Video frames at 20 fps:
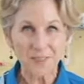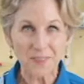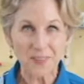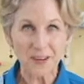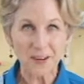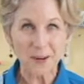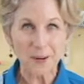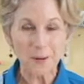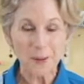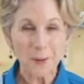
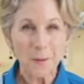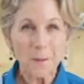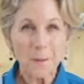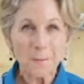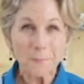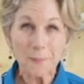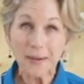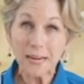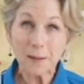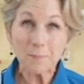there.
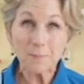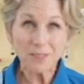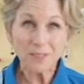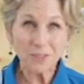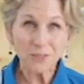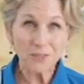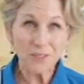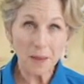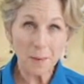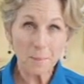My name is
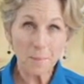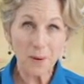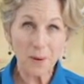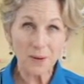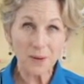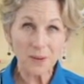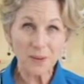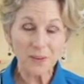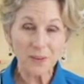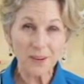Suzanne
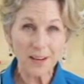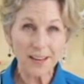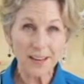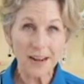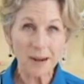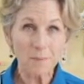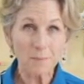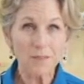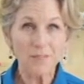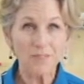Parker and
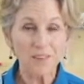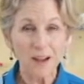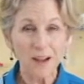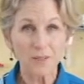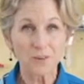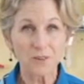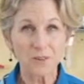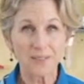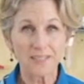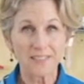I'm the
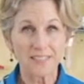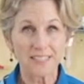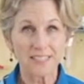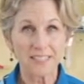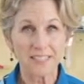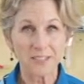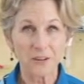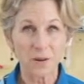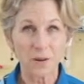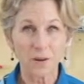founder and
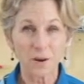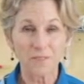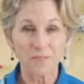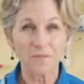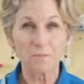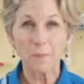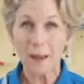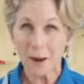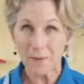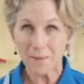CEO of
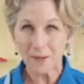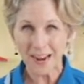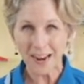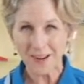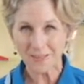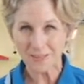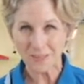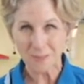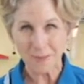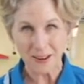
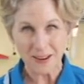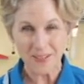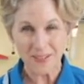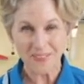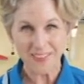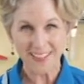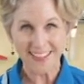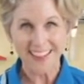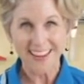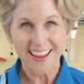Powerhouse
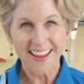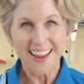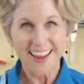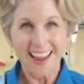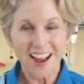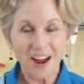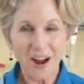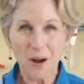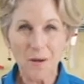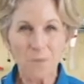Bakery.
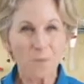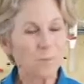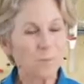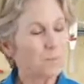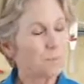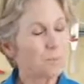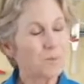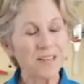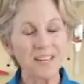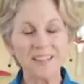
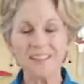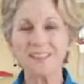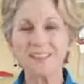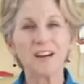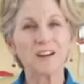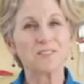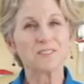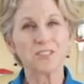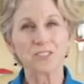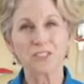We
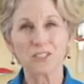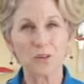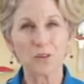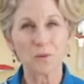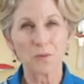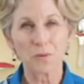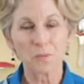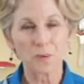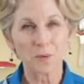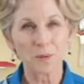love to show
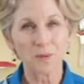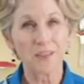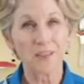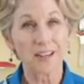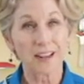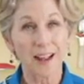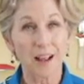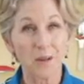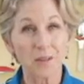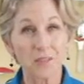the world that
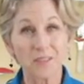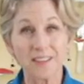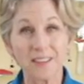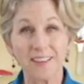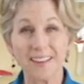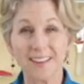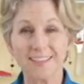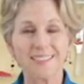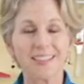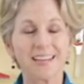healthy
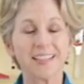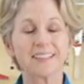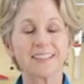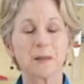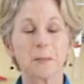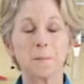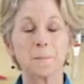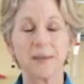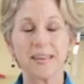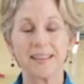can taste
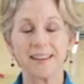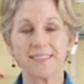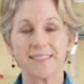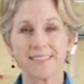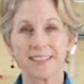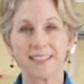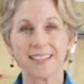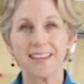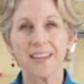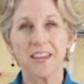
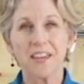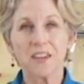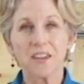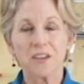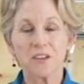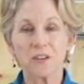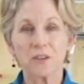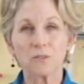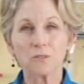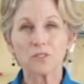amazing. You
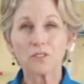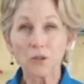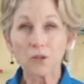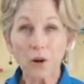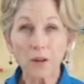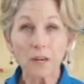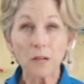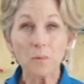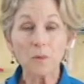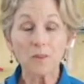know,
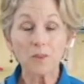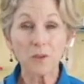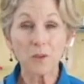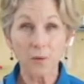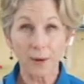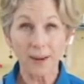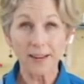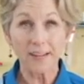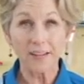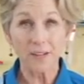starting with
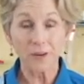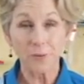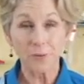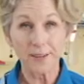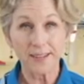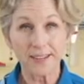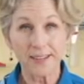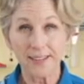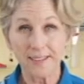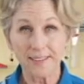great
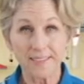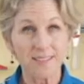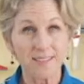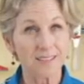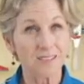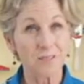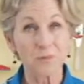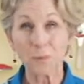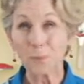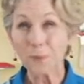ingredients
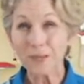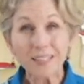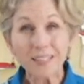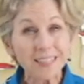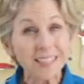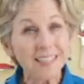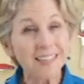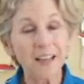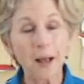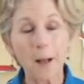is
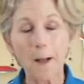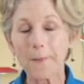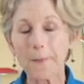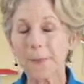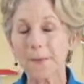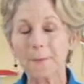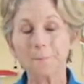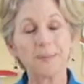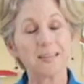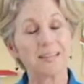really the
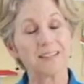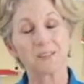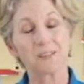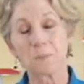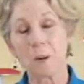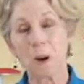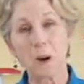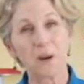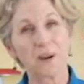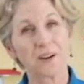biggest
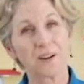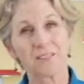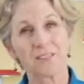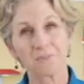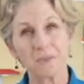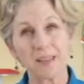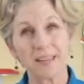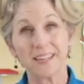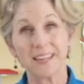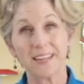part of
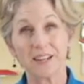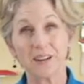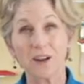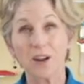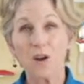making